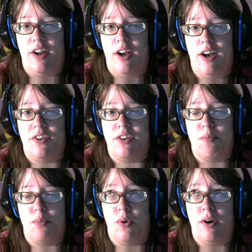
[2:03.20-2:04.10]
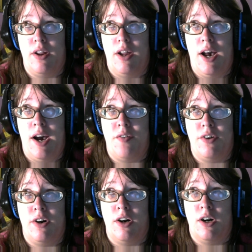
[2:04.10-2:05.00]
at some point
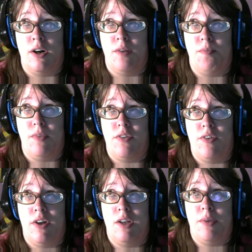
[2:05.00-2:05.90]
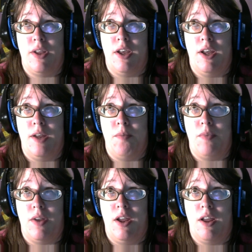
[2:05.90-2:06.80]
after his father became
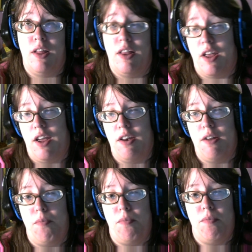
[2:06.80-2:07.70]
king of the other kingdom.